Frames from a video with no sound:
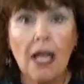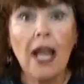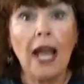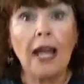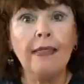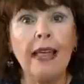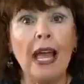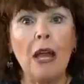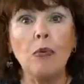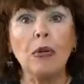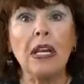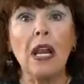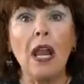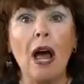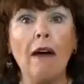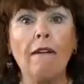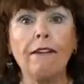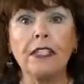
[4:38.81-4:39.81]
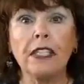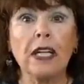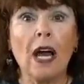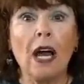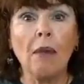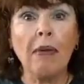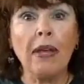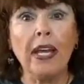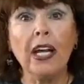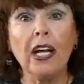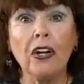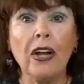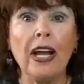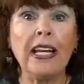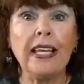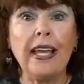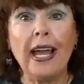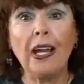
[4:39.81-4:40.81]
and they would love to come here
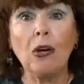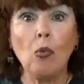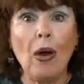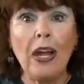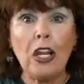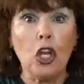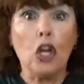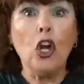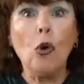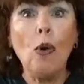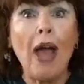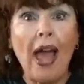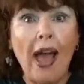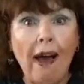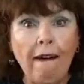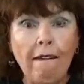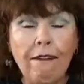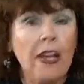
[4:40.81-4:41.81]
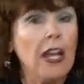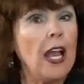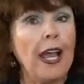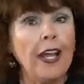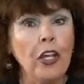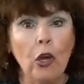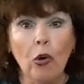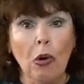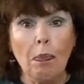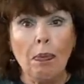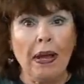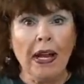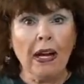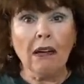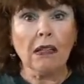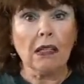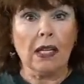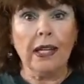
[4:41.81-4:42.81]
and get what you have, and you
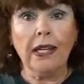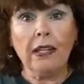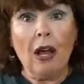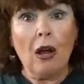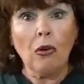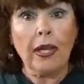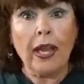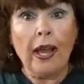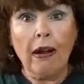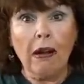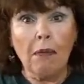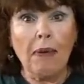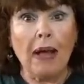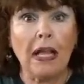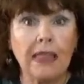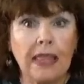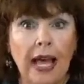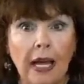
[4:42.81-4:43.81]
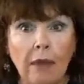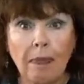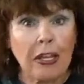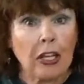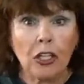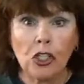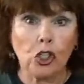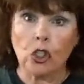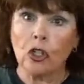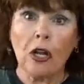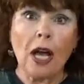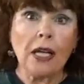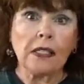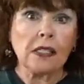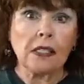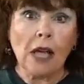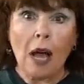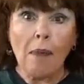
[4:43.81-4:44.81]
apparently don't care about that because you're
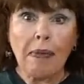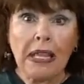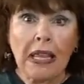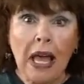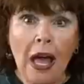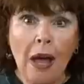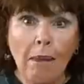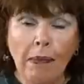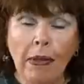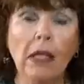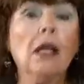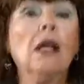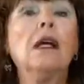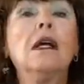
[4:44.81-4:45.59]
not stopping them.